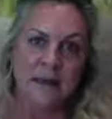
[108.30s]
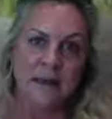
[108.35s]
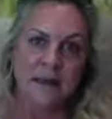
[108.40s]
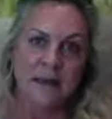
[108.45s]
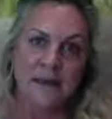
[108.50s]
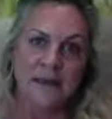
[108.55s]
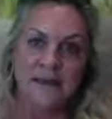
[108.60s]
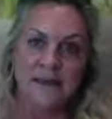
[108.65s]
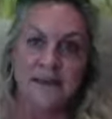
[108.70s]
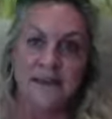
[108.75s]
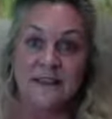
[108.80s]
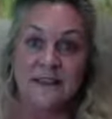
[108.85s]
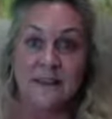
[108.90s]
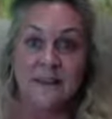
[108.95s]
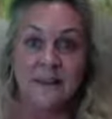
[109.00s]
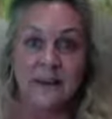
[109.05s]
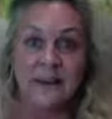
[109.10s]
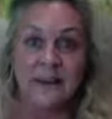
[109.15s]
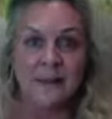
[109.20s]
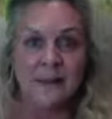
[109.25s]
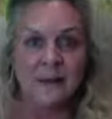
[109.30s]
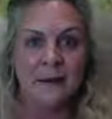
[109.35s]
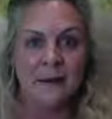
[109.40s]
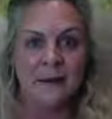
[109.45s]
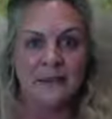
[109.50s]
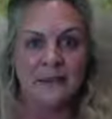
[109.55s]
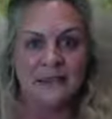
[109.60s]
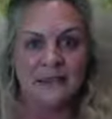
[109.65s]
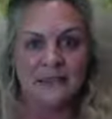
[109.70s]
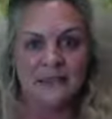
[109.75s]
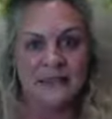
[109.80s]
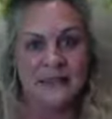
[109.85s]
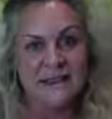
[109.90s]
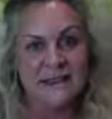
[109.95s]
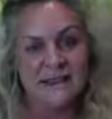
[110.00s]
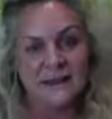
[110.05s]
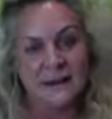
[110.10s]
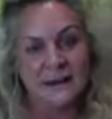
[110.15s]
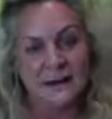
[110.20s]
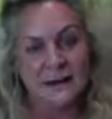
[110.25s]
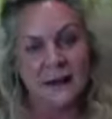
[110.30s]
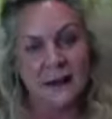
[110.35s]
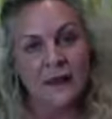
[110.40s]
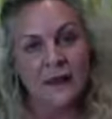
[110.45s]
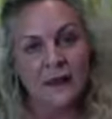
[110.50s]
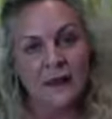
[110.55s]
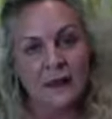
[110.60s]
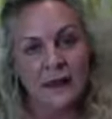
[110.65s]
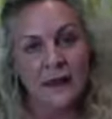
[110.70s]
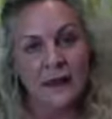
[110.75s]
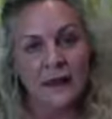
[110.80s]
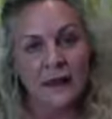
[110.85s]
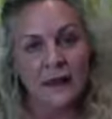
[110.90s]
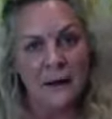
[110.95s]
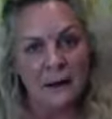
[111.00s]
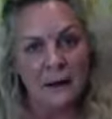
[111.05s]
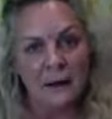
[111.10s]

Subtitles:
the stomach, the large intestine, and the lung